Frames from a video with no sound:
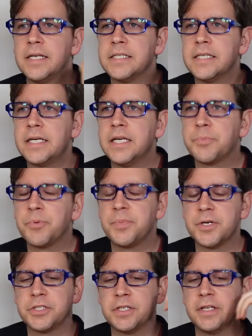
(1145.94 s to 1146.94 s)
As Zakia
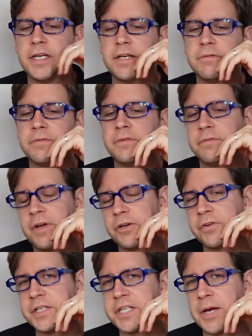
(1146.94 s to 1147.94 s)
prepares to leave,
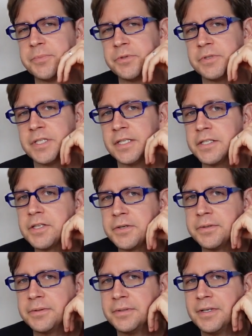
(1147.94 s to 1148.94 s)
Valkyrie stops her and said,
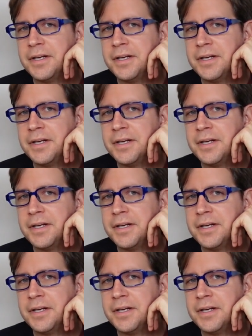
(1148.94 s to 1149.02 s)
so,